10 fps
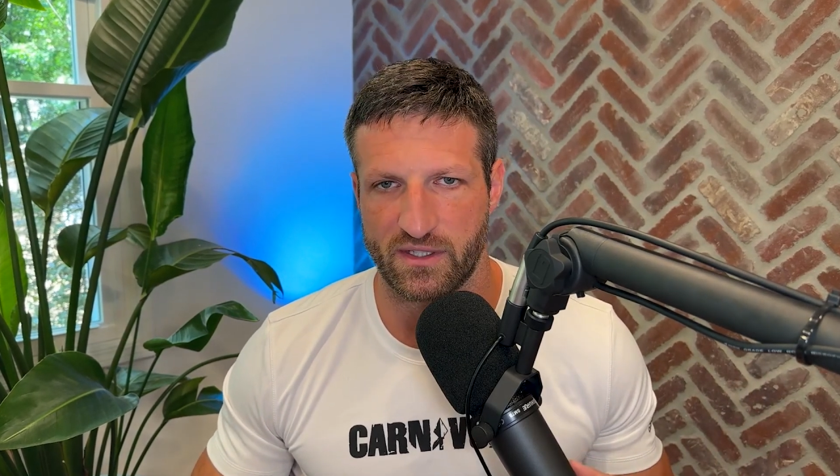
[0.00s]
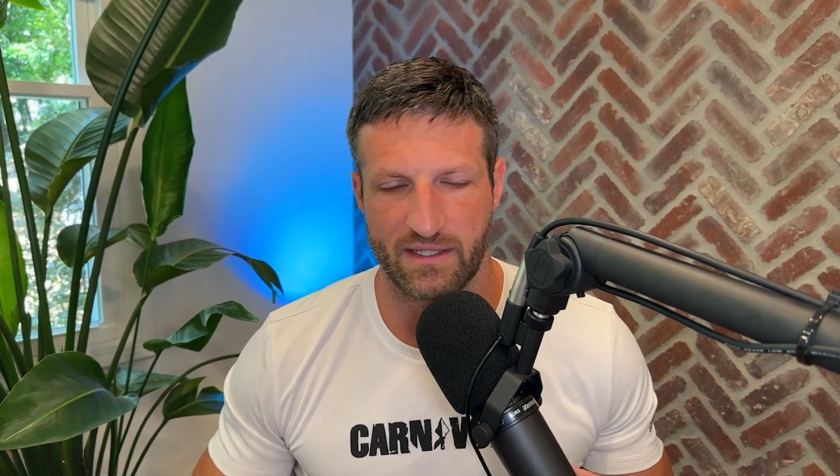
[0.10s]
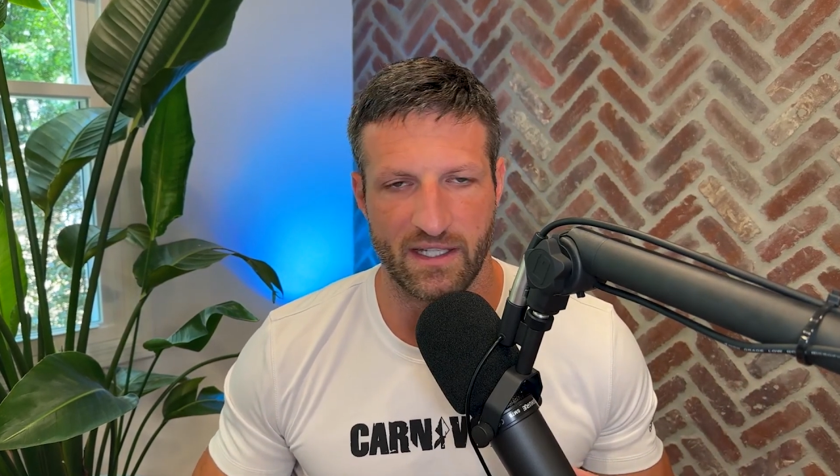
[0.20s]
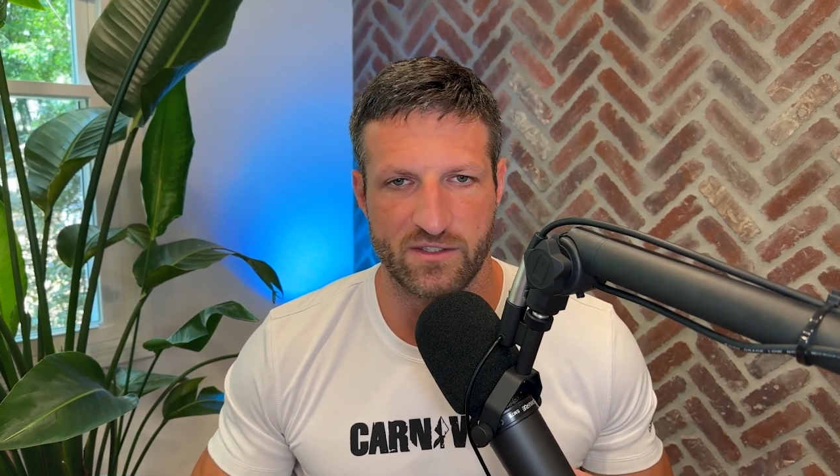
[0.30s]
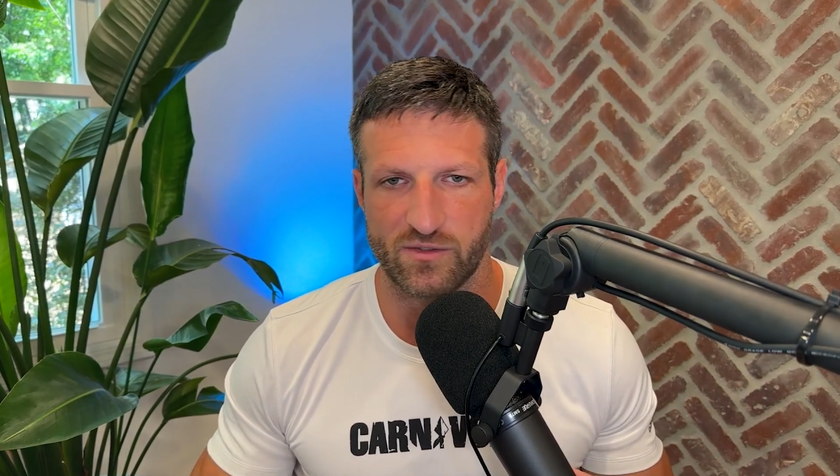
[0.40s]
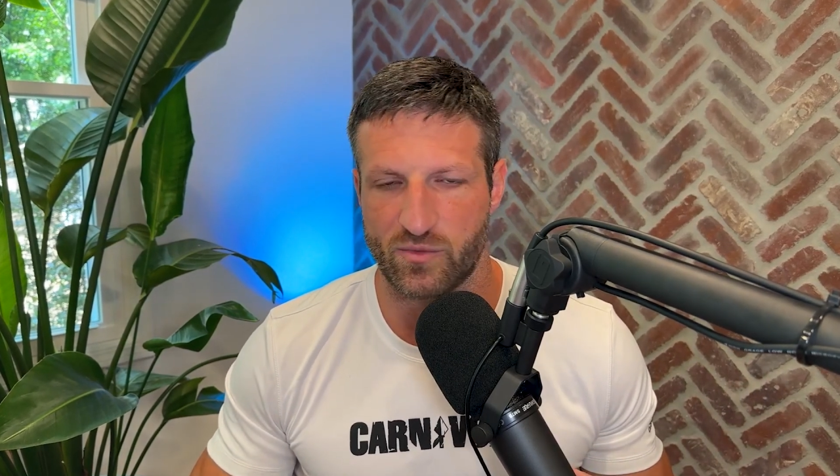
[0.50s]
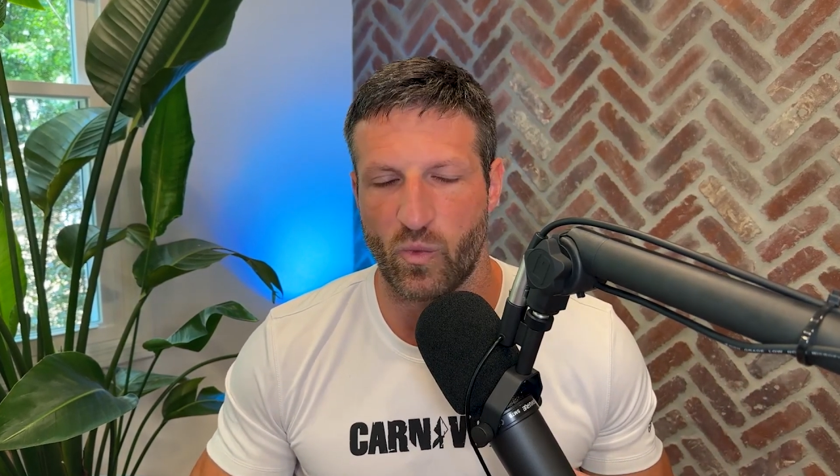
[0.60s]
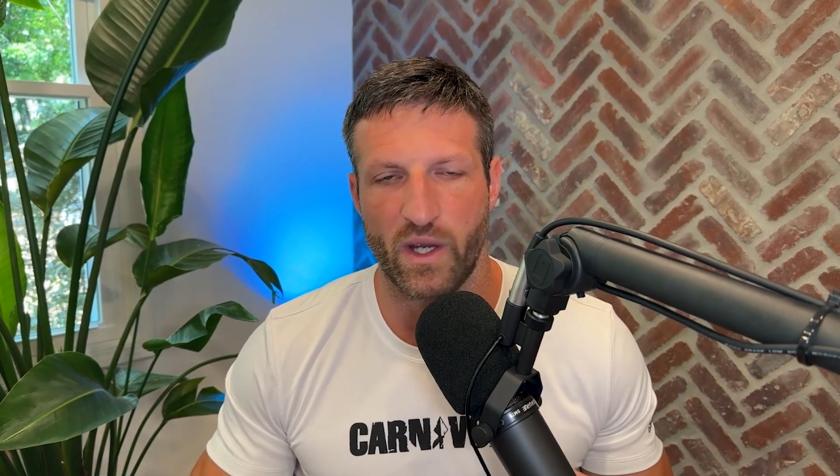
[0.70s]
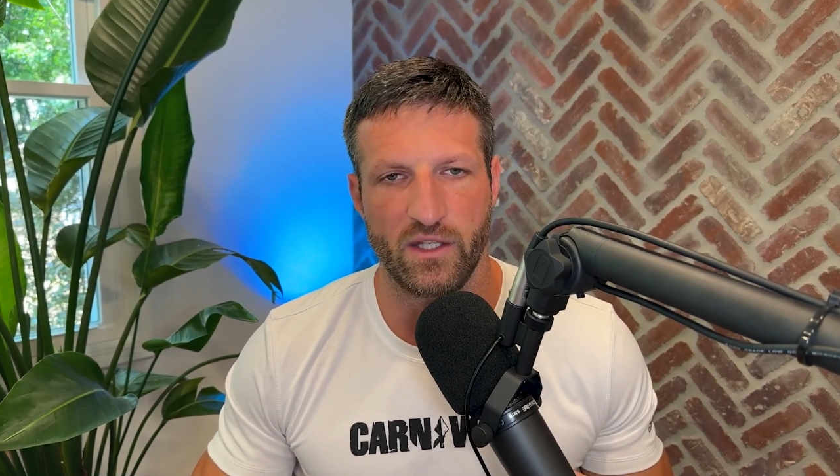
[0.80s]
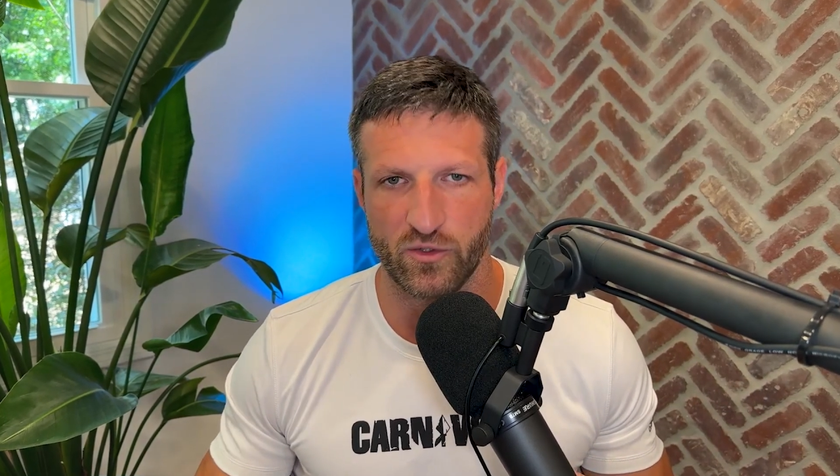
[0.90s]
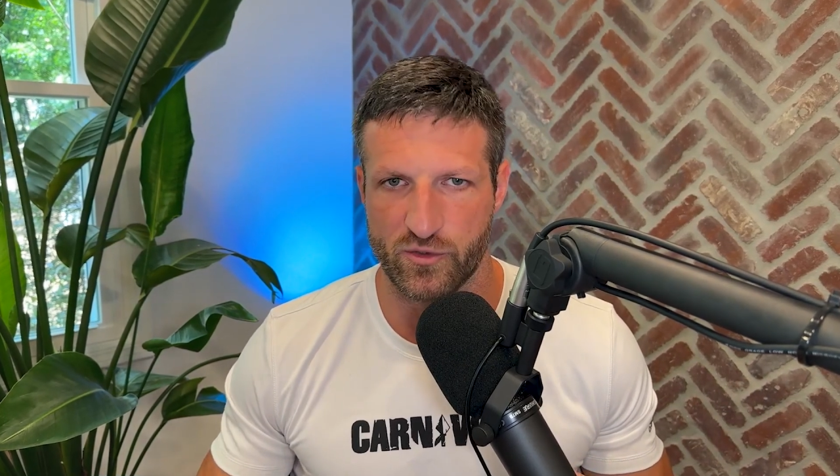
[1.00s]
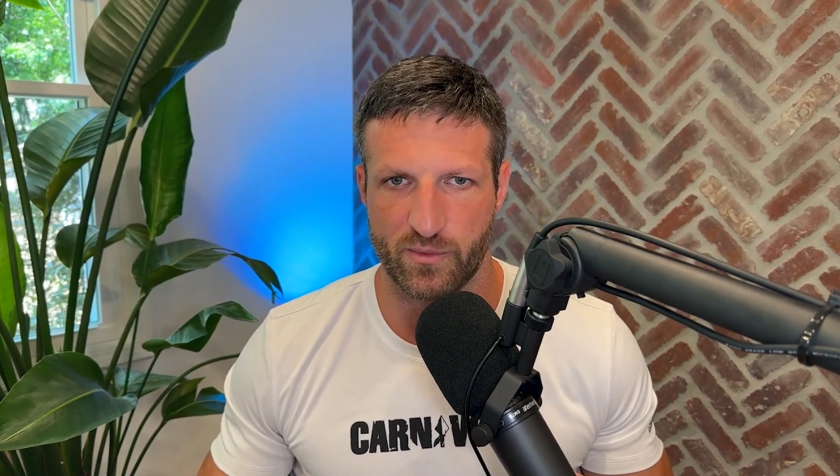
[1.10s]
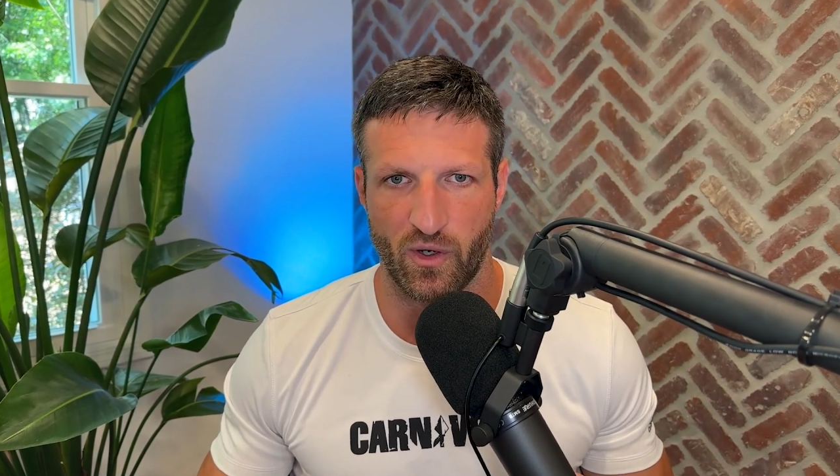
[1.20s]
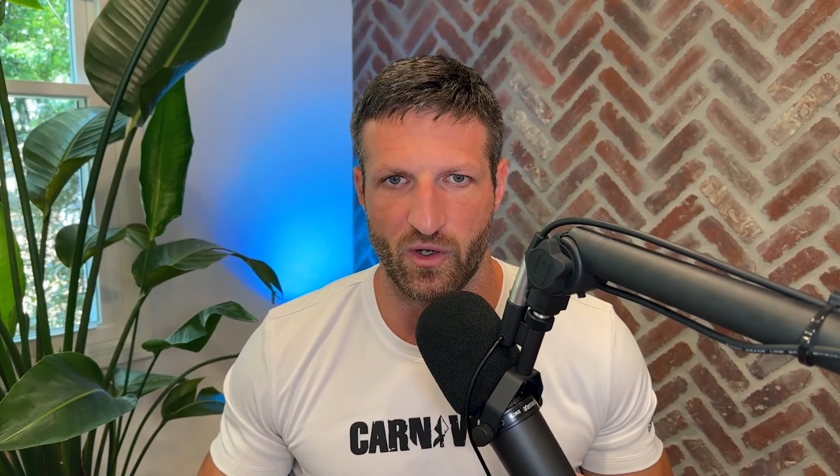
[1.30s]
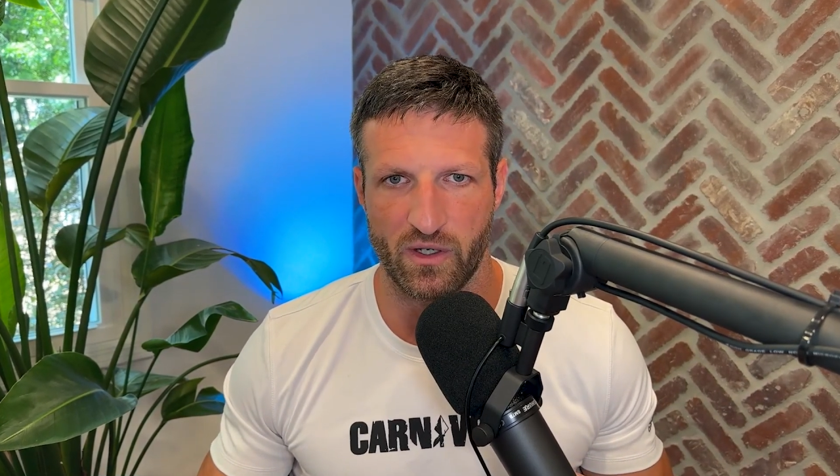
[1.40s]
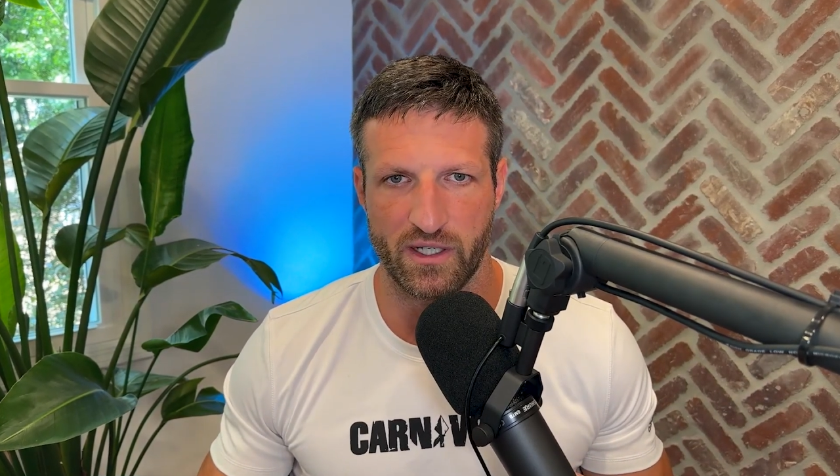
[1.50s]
that's way too small.